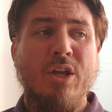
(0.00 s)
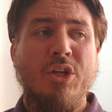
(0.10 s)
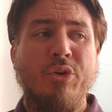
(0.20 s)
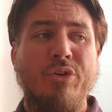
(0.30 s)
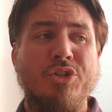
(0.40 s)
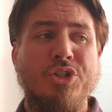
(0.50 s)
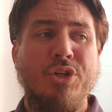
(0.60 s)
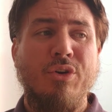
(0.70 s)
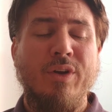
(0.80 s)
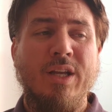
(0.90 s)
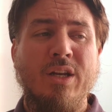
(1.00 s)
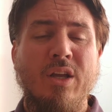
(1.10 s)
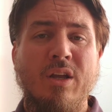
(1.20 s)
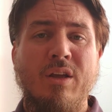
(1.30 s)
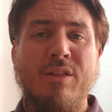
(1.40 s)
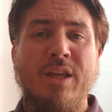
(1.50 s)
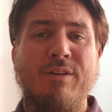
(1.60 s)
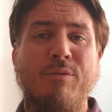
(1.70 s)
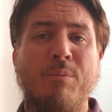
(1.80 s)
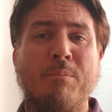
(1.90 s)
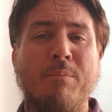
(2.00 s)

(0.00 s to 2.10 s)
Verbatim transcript: you're insuring the